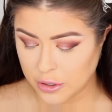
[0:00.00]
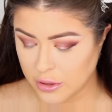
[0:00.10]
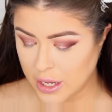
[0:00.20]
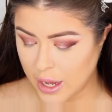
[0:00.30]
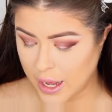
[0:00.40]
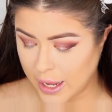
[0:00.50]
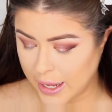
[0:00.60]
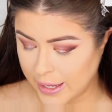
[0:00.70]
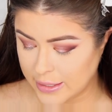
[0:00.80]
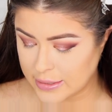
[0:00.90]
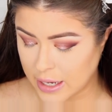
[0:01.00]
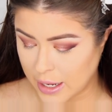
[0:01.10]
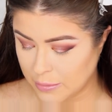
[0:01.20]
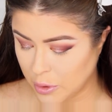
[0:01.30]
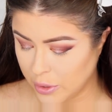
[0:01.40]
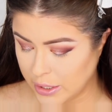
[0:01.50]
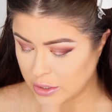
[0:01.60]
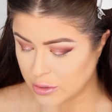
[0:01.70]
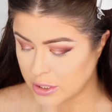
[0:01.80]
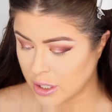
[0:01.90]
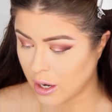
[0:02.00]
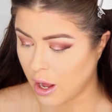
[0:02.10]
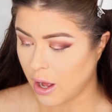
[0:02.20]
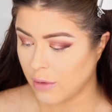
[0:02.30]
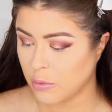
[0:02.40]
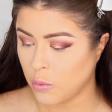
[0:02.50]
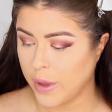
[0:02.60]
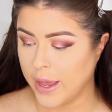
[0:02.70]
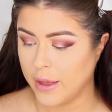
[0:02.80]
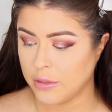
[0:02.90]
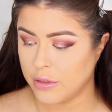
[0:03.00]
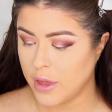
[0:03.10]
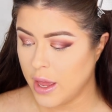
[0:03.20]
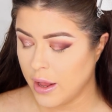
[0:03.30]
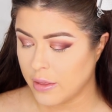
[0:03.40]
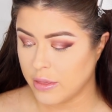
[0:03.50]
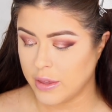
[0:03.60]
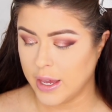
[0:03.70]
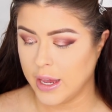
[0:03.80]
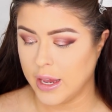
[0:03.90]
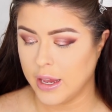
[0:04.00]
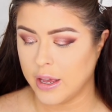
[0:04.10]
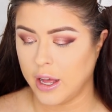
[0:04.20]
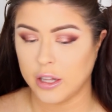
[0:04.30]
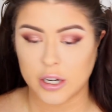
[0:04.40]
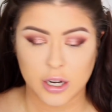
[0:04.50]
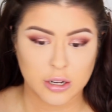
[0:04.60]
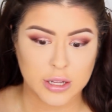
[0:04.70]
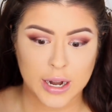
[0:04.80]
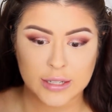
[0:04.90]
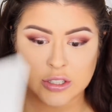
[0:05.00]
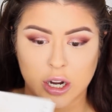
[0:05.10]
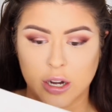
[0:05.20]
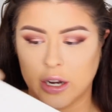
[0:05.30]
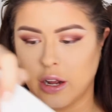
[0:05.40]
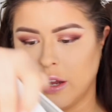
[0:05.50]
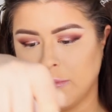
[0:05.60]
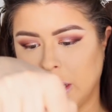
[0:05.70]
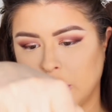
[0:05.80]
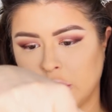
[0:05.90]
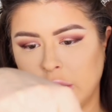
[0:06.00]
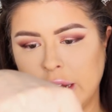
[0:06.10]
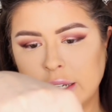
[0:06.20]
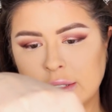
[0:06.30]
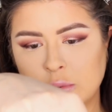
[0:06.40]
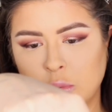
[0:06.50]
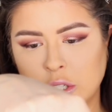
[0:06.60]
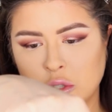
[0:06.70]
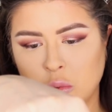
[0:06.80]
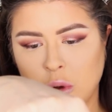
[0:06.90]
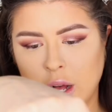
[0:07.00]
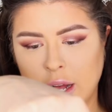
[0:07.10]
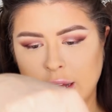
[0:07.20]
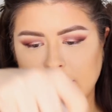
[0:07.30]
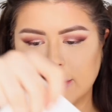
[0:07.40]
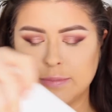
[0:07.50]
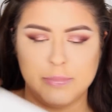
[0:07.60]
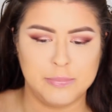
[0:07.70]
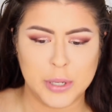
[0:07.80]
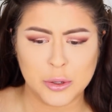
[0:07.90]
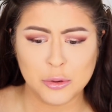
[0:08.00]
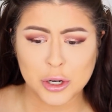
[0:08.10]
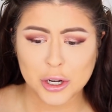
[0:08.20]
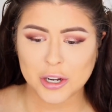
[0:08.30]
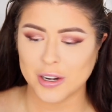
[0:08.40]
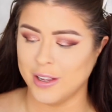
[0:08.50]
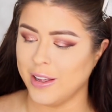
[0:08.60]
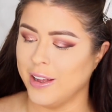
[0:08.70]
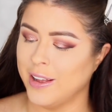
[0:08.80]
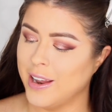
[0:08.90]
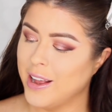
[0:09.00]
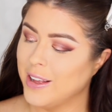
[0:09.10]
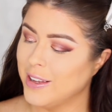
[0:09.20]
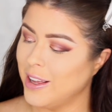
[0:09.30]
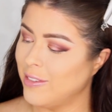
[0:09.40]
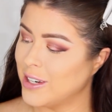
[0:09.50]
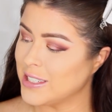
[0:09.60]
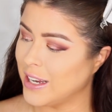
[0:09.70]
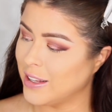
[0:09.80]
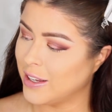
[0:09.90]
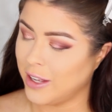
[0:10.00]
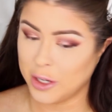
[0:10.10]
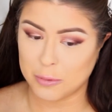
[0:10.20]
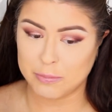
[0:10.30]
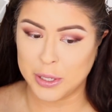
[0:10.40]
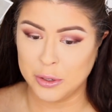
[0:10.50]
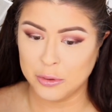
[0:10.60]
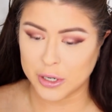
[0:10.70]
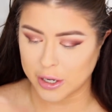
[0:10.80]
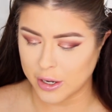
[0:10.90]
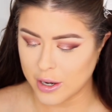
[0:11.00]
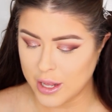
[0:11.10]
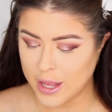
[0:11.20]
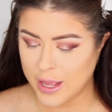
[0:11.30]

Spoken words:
under the eyes, I'm going to start off with the color that I started in my crease, which was Pooter. I'm gonna take the color Pooter